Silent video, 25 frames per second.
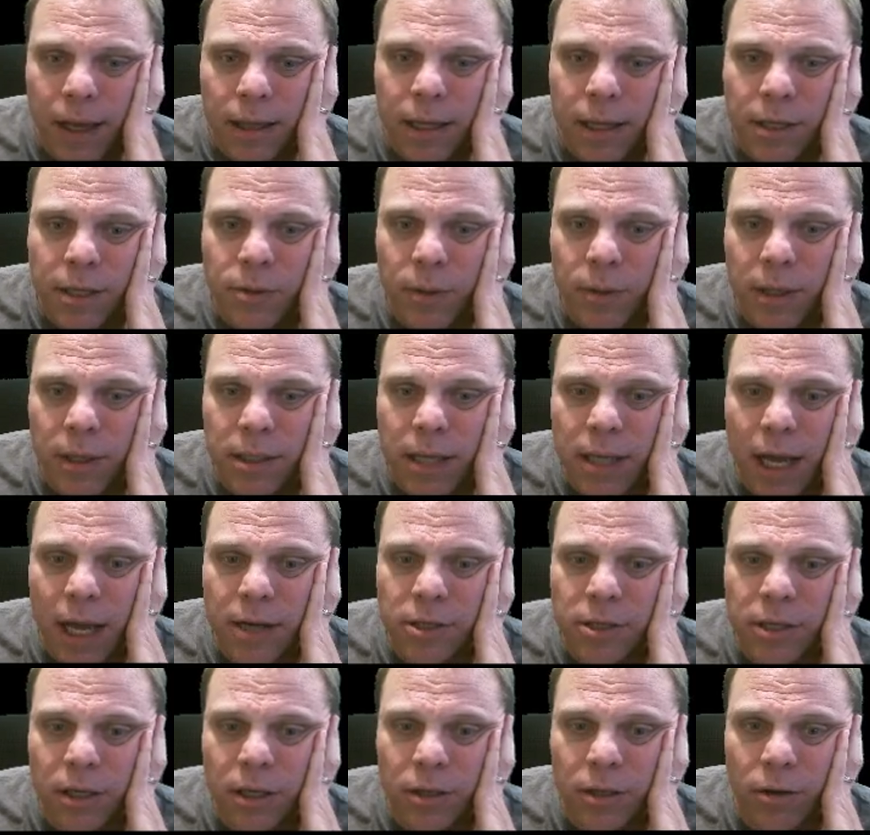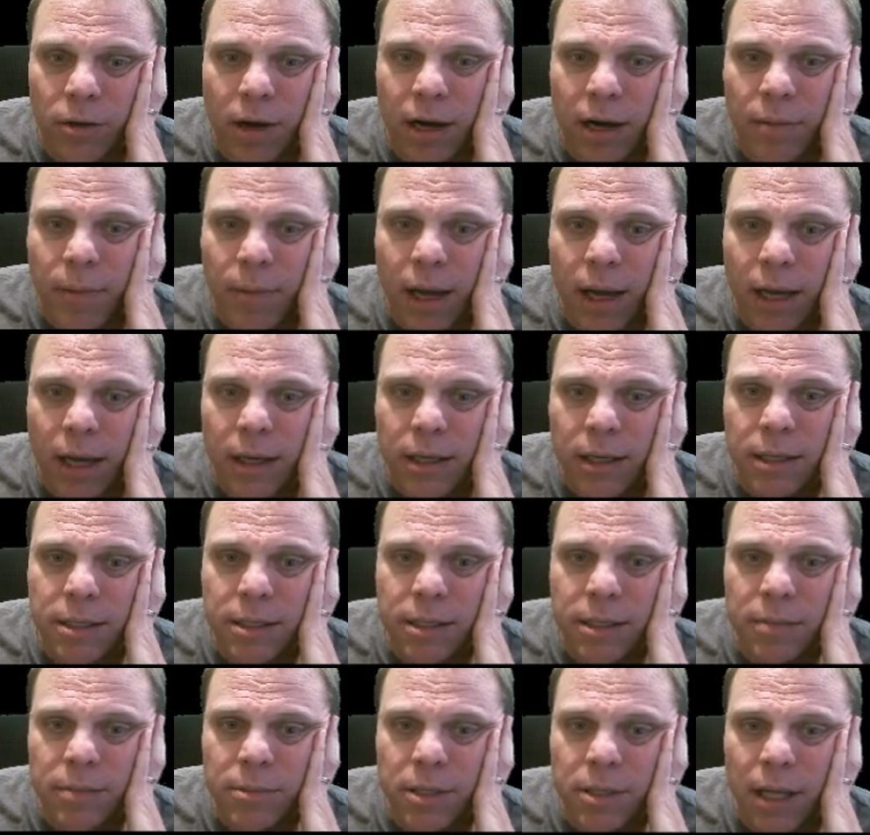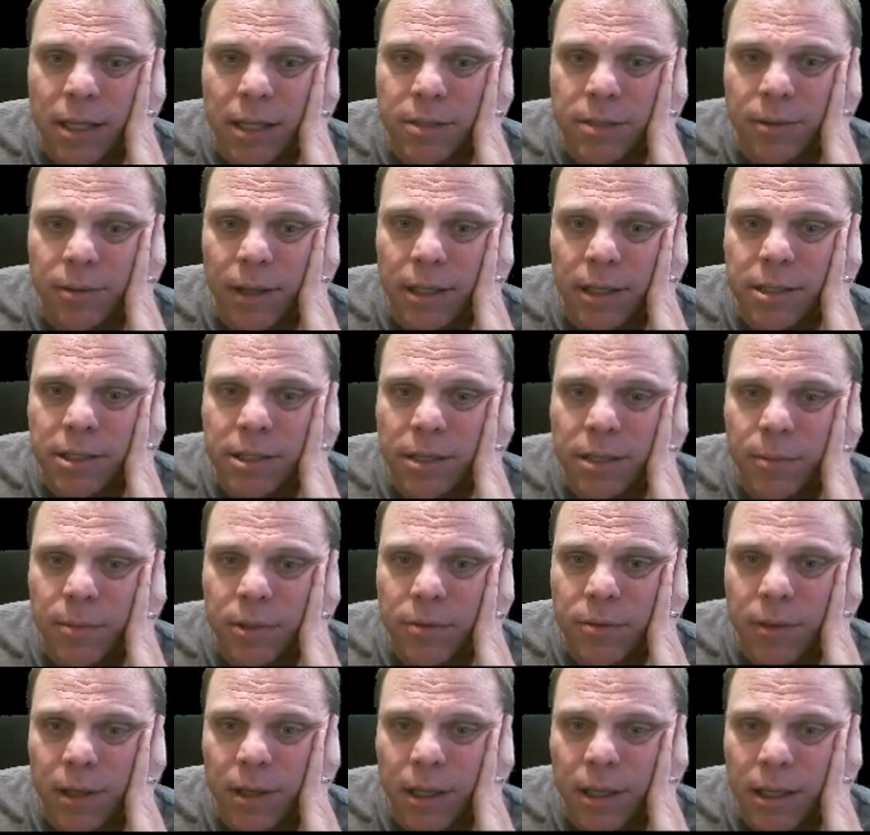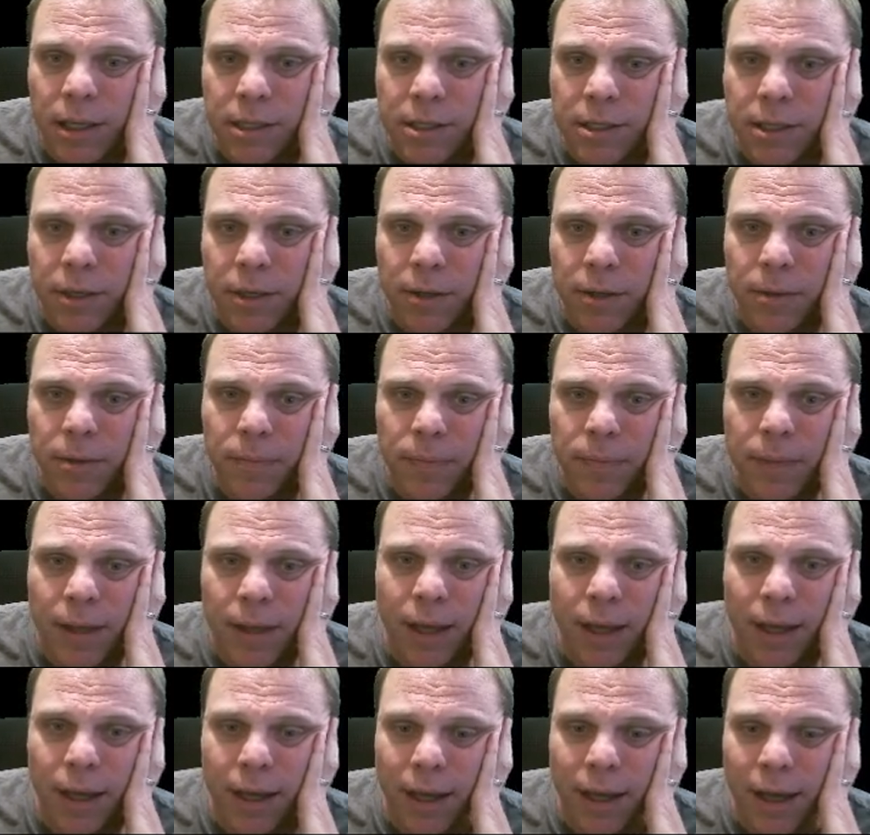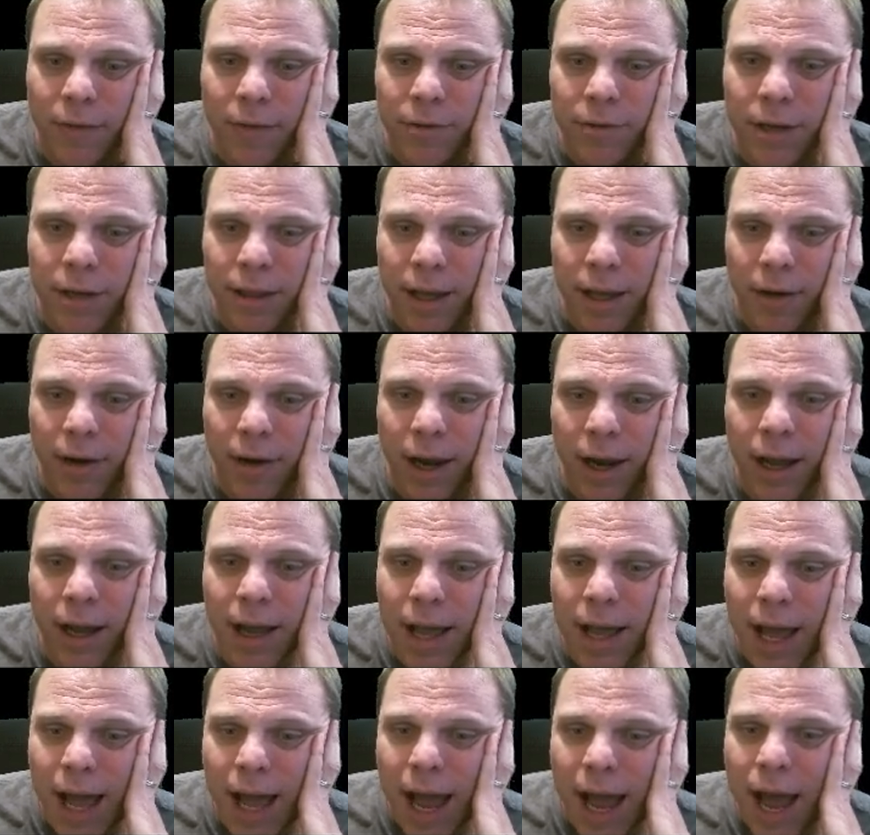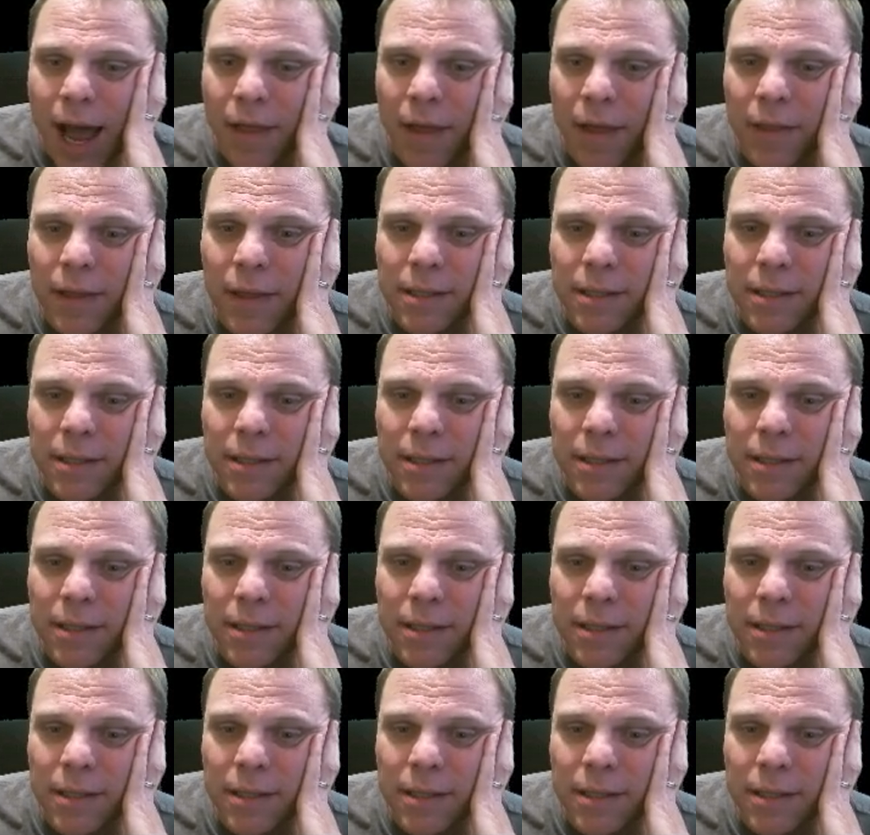This one is hydrogen chloride and magnesium, so that's the relationship between these two. I haven't done that one yet. And then